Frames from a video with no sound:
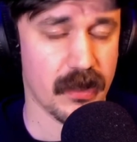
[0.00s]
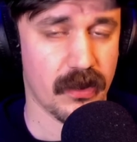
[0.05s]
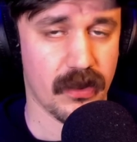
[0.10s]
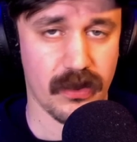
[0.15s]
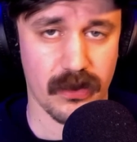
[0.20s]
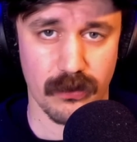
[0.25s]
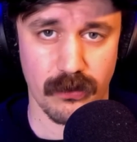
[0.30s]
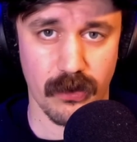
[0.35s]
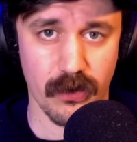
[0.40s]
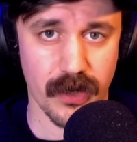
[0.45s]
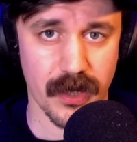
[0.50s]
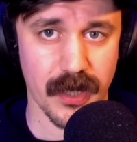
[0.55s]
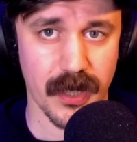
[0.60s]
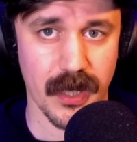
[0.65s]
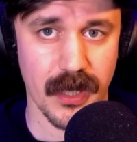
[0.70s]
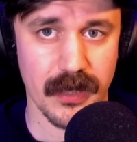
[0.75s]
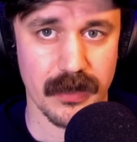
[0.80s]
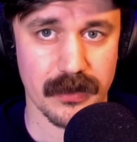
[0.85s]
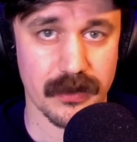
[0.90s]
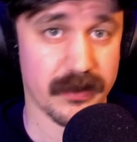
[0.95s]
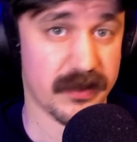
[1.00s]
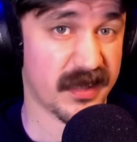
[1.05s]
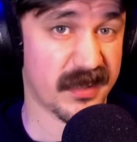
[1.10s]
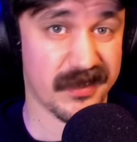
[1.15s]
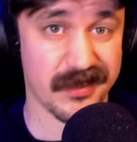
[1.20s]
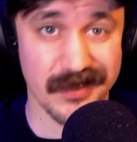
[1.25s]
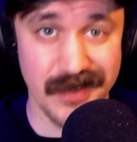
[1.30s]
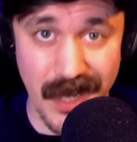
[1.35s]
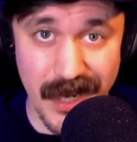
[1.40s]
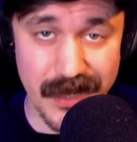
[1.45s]
through it and it's
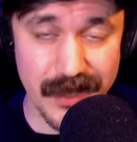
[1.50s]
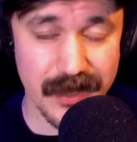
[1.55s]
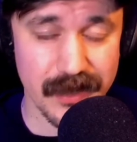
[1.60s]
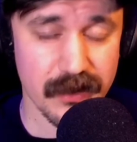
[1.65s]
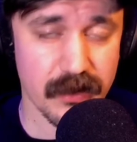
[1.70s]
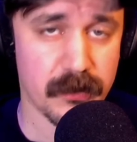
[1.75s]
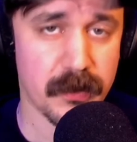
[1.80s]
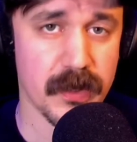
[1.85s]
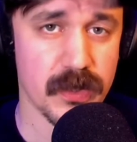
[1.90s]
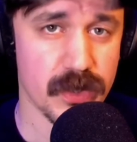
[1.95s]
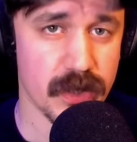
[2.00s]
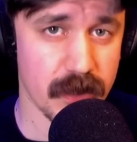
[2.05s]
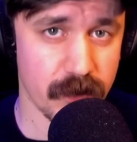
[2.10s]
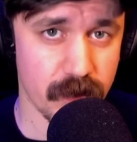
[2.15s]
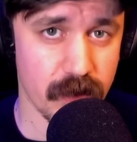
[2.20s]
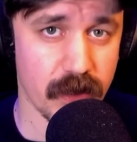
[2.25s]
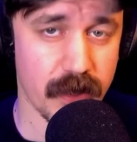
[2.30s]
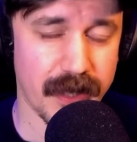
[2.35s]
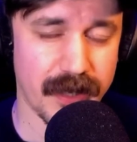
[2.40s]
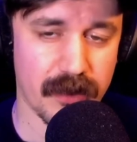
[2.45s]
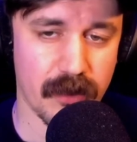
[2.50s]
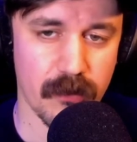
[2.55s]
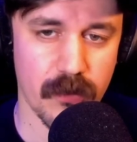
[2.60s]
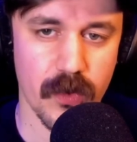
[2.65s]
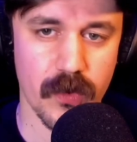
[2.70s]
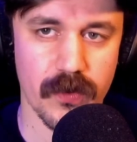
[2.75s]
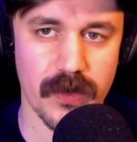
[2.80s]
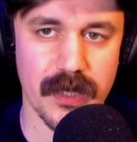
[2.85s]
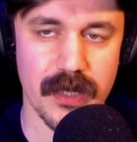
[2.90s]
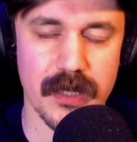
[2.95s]
exciting, especially if you like the
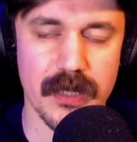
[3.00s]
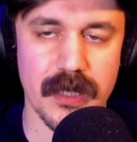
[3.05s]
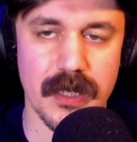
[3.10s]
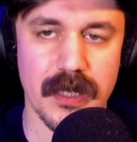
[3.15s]
movie.